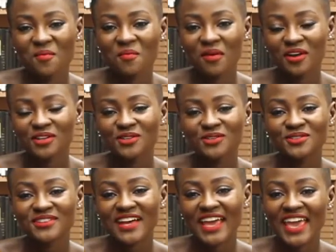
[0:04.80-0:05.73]

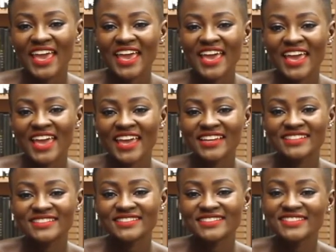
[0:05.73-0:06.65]
model
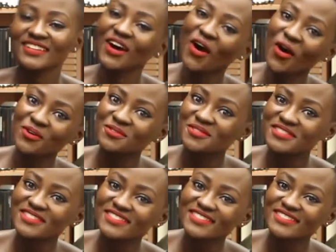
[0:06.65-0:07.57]
and
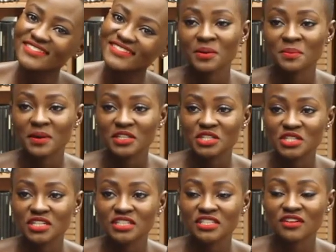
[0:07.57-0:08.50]
host. Very
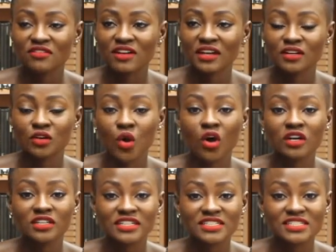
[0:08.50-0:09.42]
passionate. I run an
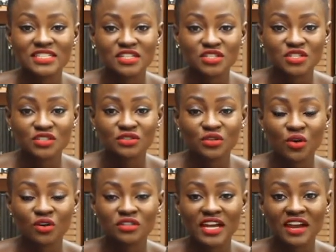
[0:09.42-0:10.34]
organization
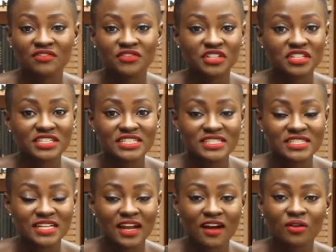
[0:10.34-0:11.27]
called Africa
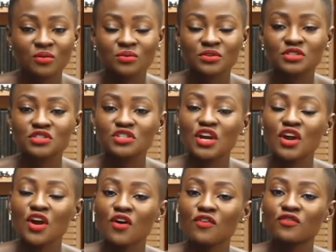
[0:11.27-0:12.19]
Eats Now, which
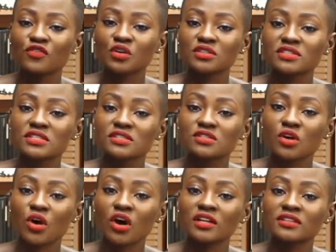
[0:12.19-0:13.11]
focuses
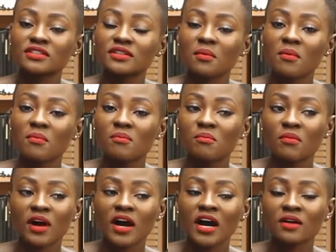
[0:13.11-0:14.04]
on
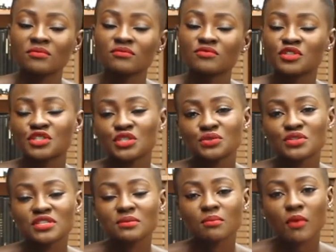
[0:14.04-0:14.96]
um,
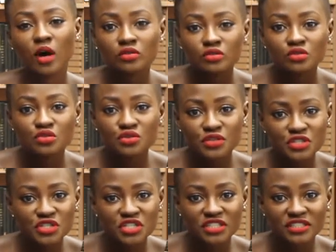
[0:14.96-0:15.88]
reducing
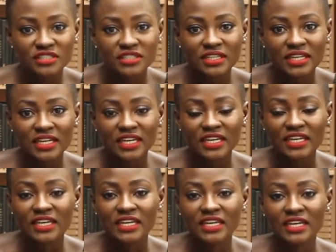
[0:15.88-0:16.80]
malnutrition
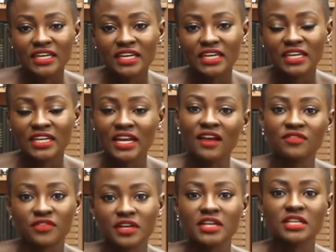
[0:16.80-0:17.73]
in
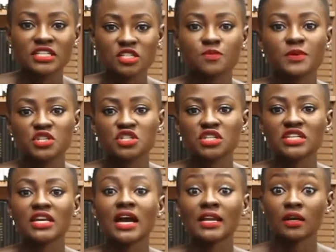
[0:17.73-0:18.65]
Africa and
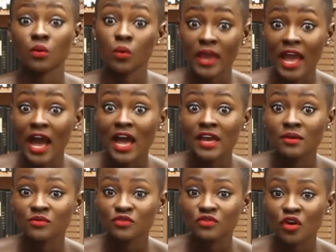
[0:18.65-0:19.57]
especially Ghana, where I
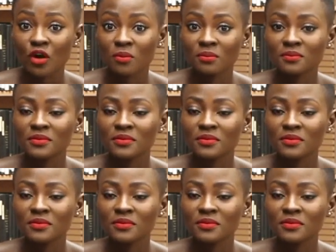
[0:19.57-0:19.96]
am from.